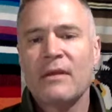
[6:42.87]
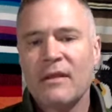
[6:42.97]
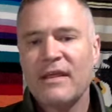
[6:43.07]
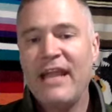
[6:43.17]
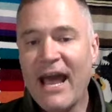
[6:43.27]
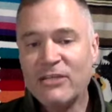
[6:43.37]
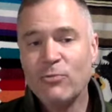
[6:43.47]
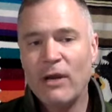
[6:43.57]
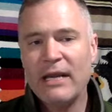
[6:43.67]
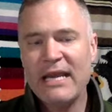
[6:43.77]
The next
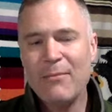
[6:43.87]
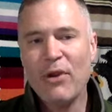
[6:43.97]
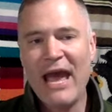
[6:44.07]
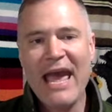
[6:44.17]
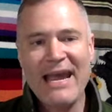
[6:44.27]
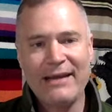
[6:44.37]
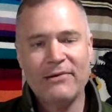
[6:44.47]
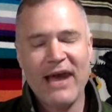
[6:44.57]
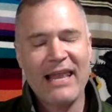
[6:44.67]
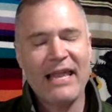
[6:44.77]
one, number 8,
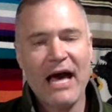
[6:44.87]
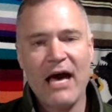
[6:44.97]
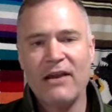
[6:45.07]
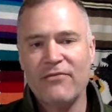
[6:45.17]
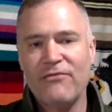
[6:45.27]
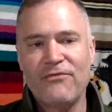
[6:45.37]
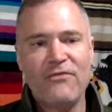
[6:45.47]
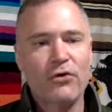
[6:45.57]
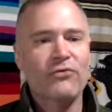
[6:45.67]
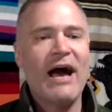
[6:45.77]
got a lot of
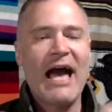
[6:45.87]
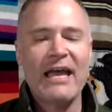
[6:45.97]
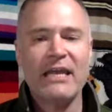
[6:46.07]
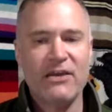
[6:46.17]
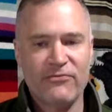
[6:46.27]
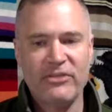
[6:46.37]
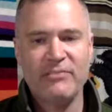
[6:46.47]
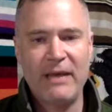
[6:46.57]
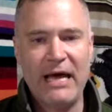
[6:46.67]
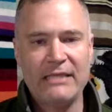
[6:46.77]
variety of
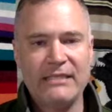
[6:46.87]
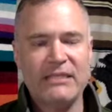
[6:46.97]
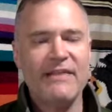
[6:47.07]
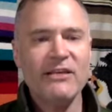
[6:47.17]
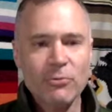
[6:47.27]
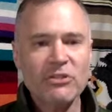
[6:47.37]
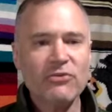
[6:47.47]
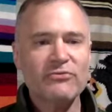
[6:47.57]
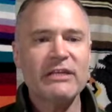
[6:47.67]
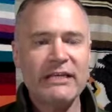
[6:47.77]
responses, and this was a
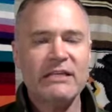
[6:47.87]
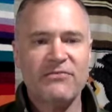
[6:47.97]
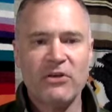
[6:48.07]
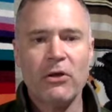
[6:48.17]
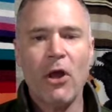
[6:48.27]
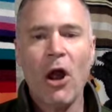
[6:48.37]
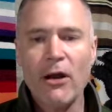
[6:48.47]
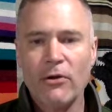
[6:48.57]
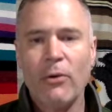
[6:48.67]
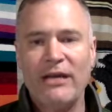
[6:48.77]
really difficult
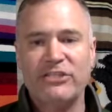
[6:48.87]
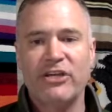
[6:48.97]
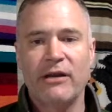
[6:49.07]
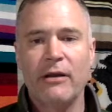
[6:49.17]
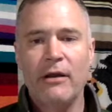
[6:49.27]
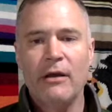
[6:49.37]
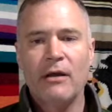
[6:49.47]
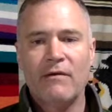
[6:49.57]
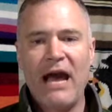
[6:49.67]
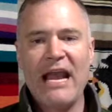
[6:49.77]
heart question,
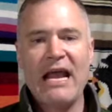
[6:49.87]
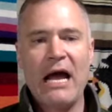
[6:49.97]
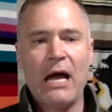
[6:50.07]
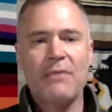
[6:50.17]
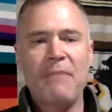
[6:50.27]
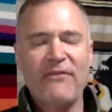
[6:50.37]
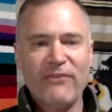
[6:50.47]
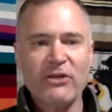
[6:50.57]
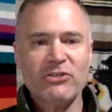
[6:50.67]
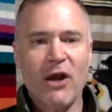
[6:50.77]
right? My
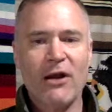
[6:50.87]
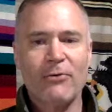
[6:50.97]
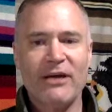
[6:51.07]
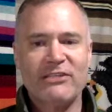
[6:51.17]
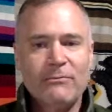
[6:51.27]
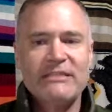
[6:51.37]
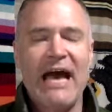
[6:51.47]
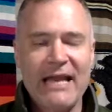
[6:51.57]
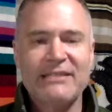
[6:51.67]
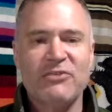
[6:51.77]
first hard question was,
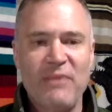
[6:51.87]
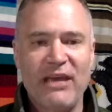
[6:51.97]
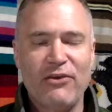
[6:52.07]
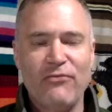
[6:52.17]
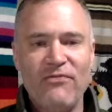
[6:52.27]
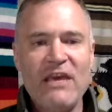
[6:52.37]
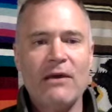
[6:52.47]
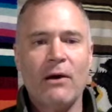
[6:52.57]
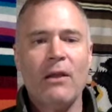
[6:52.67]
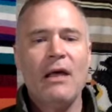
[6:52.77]
how does this make you
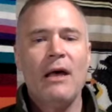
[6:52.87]
feel?